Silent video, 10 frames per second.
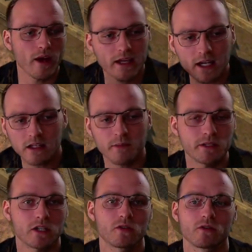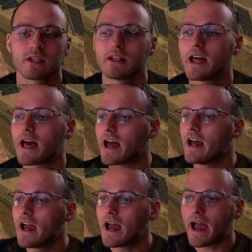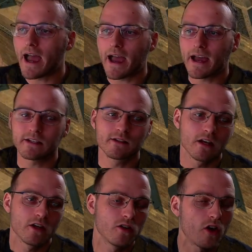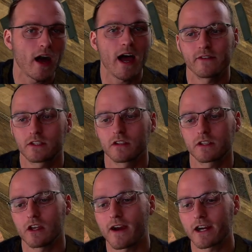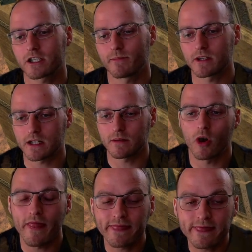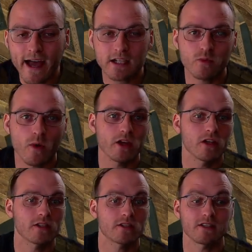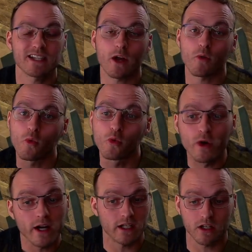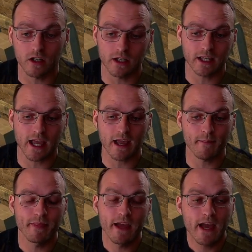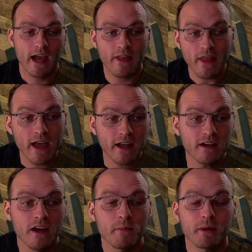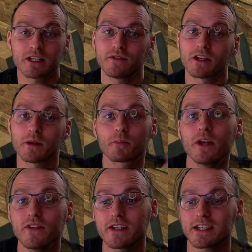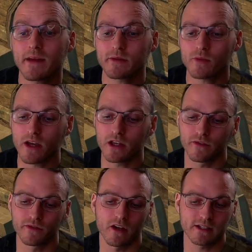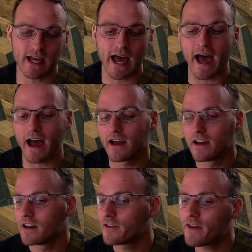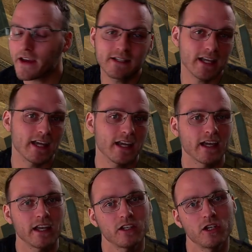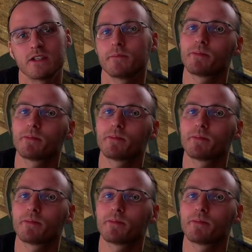getting the positionals in there and not having to look at your action bars anymore. And that's where you're going to start to get really good at the game. And then, because you've done the previous steps where you've looked at feinting and using